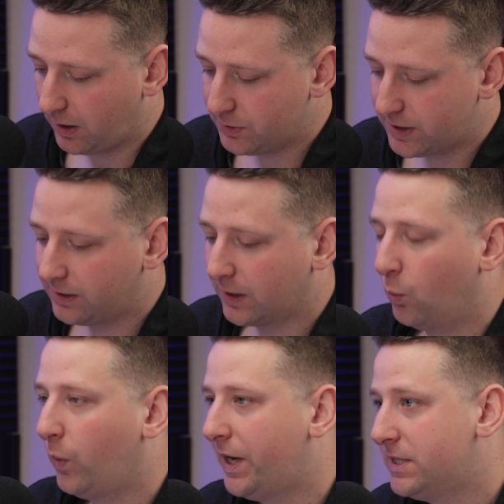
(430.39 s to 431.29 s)
I would say, like,
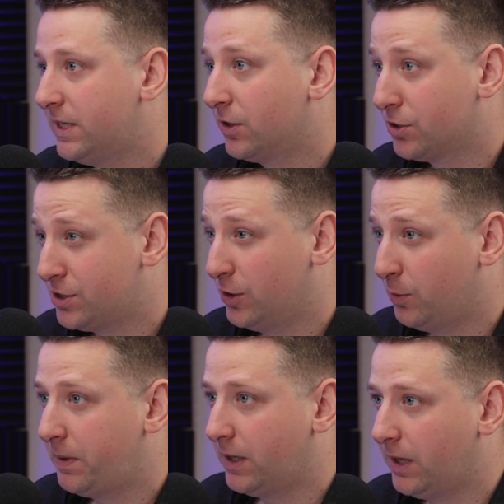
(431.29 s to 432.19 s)
wheezing or
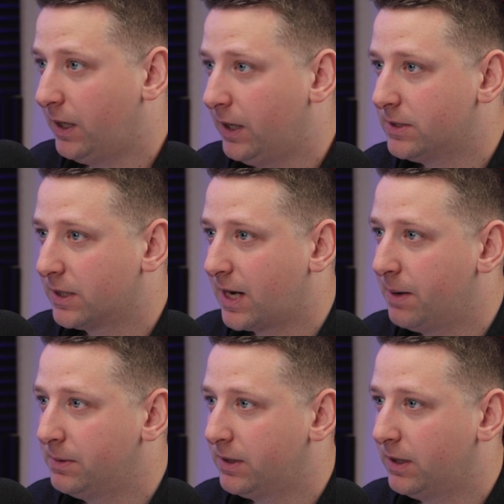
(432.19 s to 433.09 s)
COPD is a
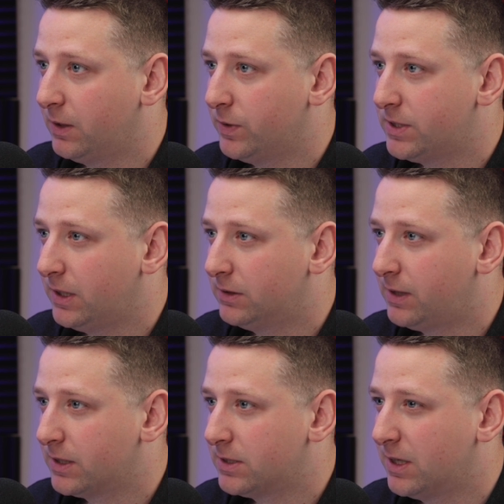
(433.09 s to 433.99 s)
common thing that we see in a
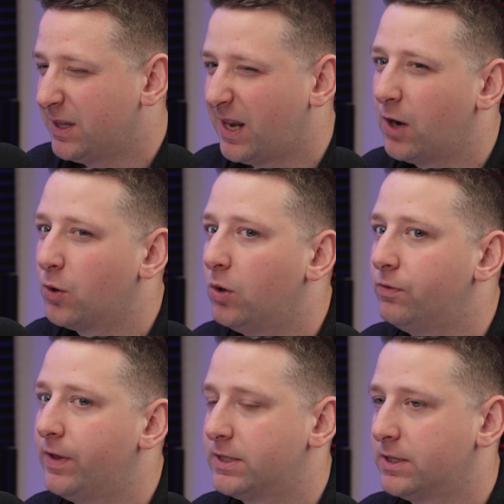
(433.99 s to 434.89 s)
lot of Sith. And I don't know
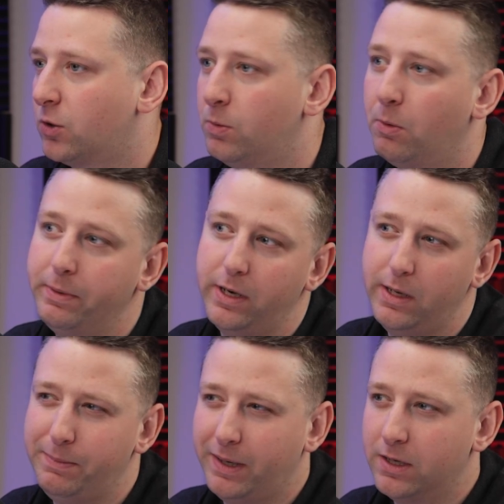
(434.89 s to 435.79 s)
if that's a
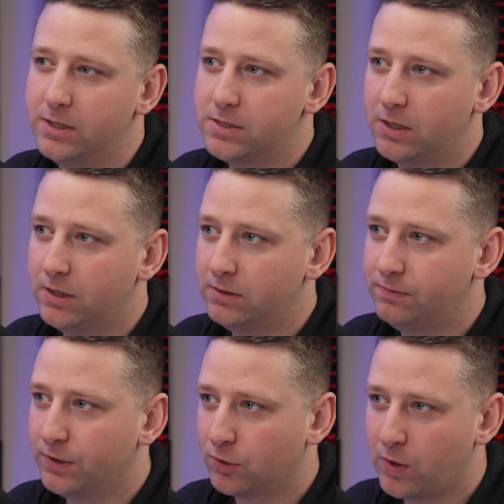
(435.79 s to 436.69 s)
comorbidity because
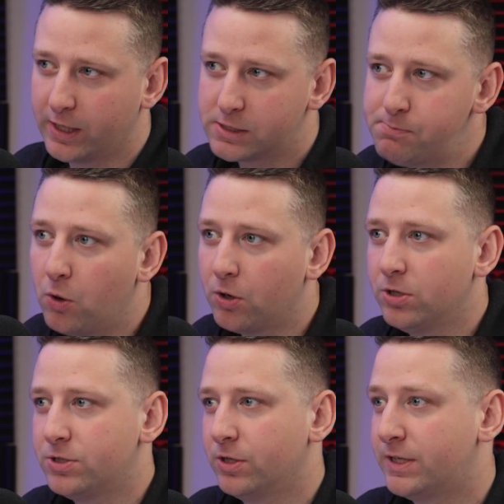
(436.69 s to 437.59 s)
of their chronic
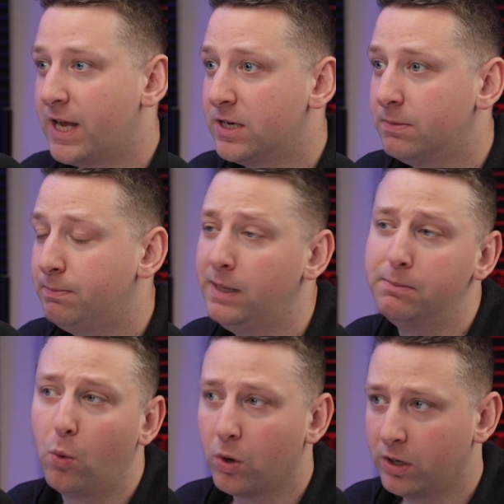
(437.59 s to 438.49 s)
smokers. They tend to be
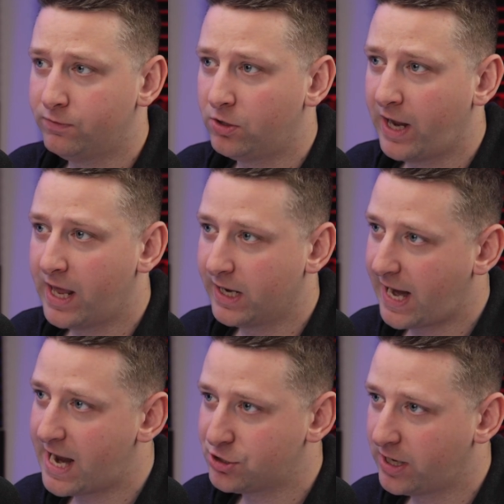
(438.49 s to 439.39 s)
more in volcanic
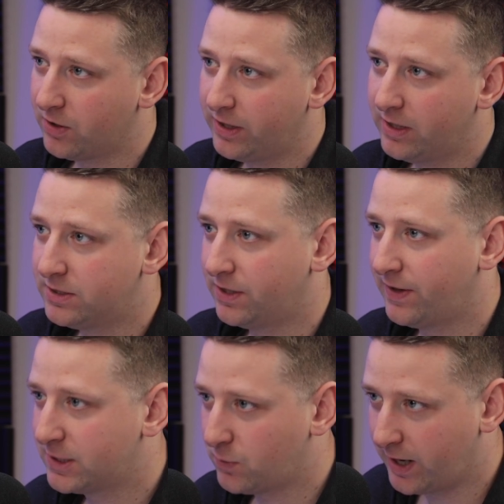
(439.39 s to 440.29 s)
ash areas,
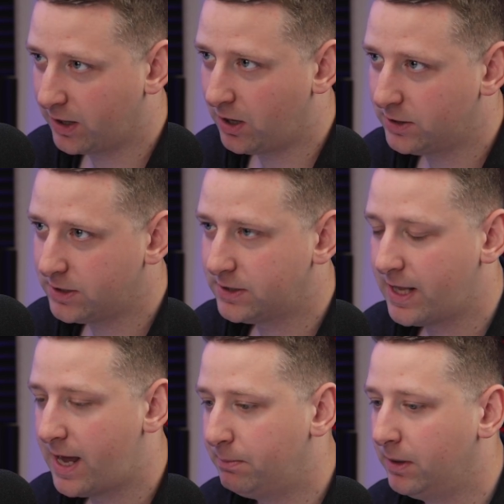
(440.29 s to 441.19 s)
and that's why it causes
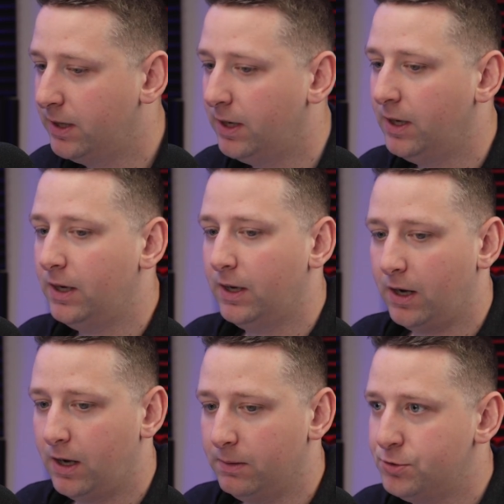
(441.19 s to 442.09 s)
that. But
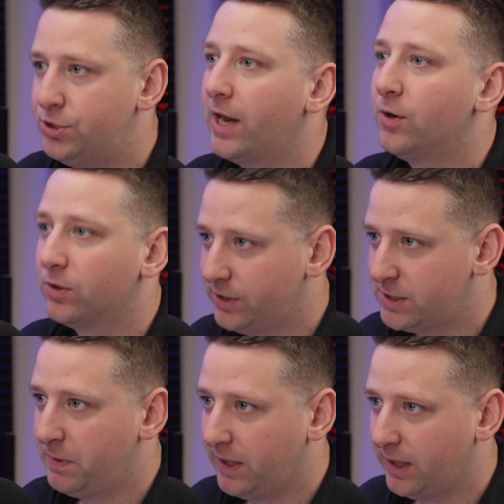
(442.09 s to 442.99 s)
that's true. Generally
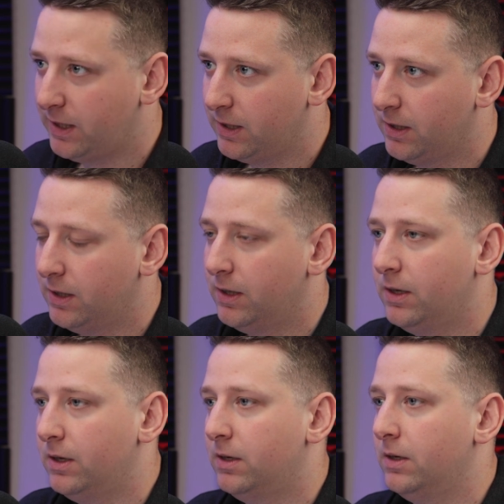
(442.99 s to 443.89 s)
speaking,
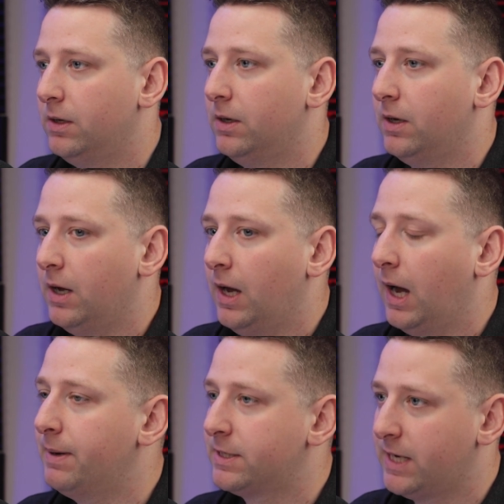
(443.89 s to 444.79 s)

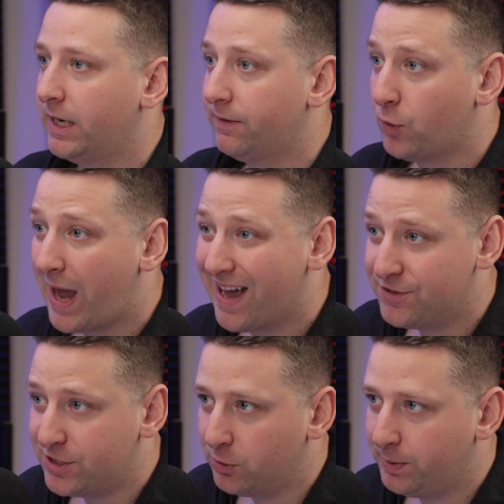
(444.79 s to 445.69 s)
I'm not saying if you have
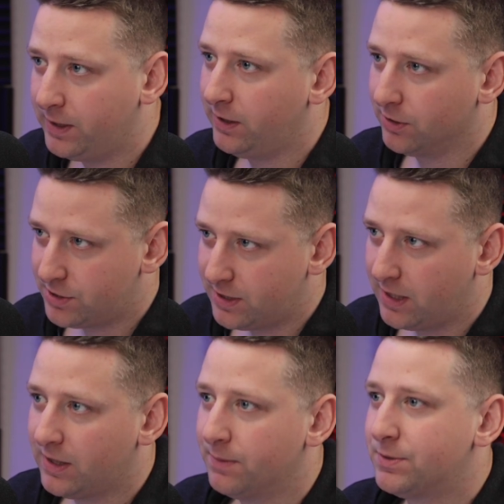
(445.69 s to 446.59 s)
COPD, you're a Sith.